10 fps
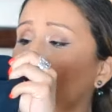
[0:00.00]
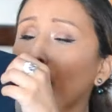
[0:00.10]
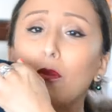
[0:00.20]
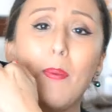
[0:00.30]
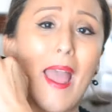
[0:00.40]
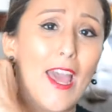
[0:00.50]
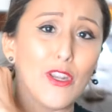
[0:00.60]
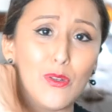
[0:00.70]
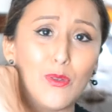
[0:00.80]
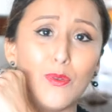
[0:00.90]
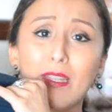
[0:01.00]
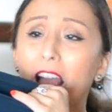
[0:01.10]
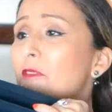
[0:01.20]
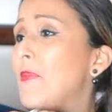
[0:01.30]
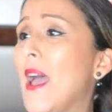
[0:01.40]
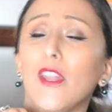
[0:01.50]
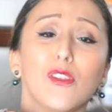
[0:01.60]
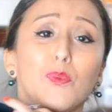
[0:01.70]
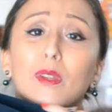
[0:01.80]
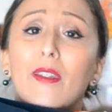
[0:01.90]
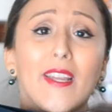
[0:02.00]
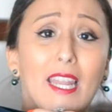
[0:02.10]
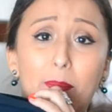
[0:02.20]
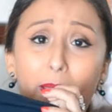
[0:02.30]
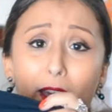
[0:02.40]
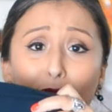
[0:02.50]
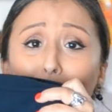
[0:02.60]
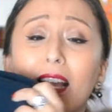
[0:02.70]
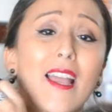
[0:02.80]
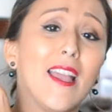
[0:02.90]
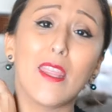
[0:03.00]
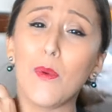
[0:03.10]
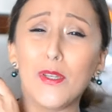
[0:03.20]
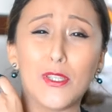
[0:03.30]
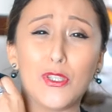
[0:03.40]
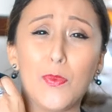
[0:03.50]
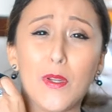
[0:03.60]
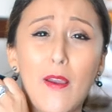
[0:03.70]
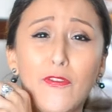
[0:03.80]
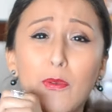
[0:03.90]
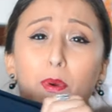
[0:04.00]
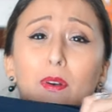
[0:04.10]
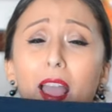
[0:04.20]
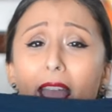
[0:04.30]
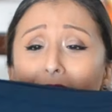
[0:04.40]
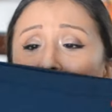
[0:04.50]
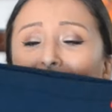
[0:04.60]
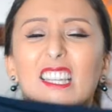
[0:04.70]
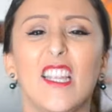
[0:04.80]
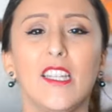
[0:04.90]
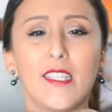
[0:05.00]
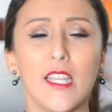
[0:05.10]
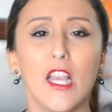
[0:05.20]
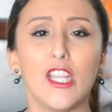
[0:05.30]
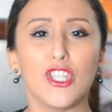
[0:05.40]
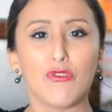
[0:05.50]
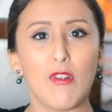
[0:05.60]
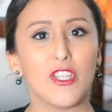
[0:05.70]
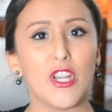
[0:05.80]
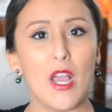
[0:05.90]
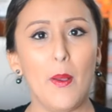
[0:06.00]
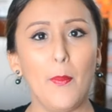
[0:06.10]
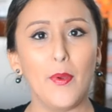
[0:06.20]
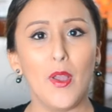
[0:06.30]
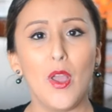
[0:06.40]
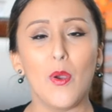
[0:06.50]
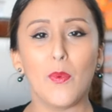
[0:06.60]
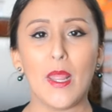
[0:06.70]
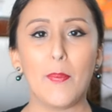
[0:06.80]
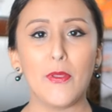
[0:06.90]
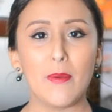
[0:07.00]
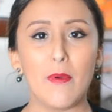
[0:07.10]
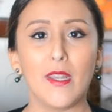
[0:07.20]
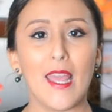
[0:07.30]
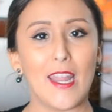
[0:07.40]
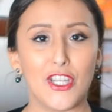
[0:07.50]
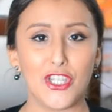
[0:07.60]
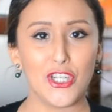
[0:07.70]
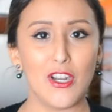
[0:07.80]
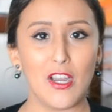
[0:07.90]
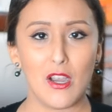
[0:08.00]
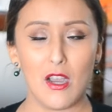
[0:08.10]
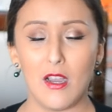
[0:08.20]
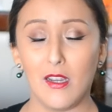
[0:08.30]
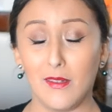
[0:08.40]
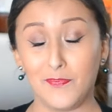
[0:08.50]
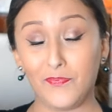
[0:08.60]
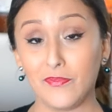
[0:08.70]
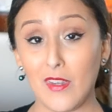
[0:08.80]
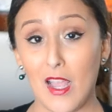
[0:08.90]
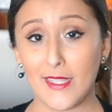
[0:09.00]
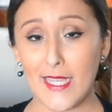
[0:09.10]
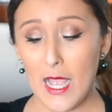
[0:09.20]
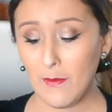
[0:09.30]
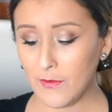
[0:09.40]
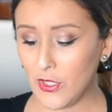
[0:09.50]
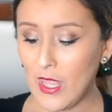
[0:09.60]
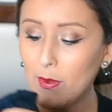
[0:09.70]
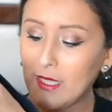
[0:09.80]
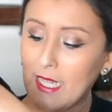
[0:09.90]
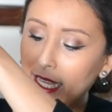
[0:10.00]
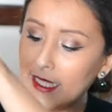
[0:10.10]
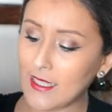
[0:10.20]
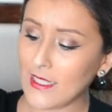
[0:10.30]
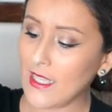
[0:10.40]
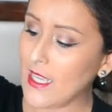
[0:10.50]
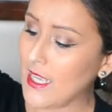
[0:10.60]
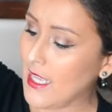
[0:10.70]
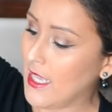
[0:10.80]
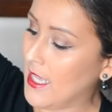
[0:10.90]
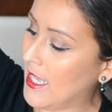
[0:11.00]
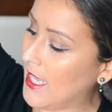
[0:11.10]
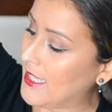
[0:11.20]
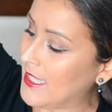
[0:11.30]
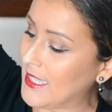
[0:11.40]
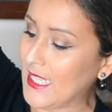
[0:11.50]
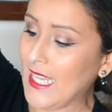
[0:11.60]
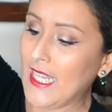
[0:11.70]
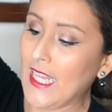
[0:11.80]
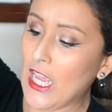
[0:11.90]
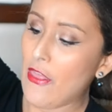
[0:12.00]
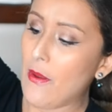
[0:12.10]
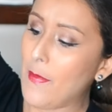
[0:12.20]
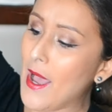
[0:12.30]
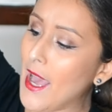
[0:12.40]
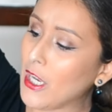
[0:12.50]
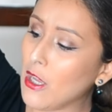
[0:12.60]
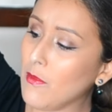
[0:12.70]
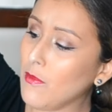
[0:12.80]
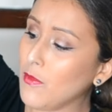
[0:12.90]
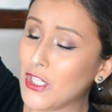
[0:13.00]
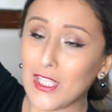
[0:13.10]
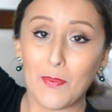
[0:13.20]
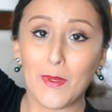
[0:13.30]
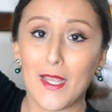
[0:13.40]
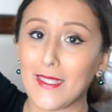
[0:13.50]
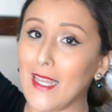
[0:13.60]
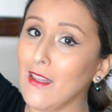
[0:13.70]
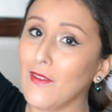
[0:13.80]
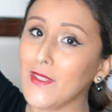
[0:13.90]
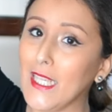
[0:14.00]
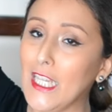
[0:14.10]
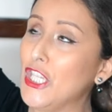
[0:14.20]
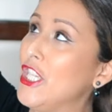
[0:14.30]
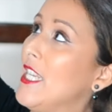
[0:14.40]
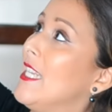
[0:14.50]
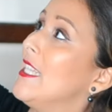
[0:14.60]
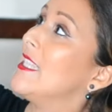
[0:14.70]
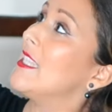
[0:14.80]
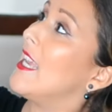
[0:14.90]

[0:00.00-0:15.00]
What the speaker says: full panels, half panels, whatever kind of panels. They were just super comfortable, and they didn't scrunch up when I put them on. I had a shirt on top, so that was nice. It's skinny on the bottom, which is a plus. I love skinny jeans,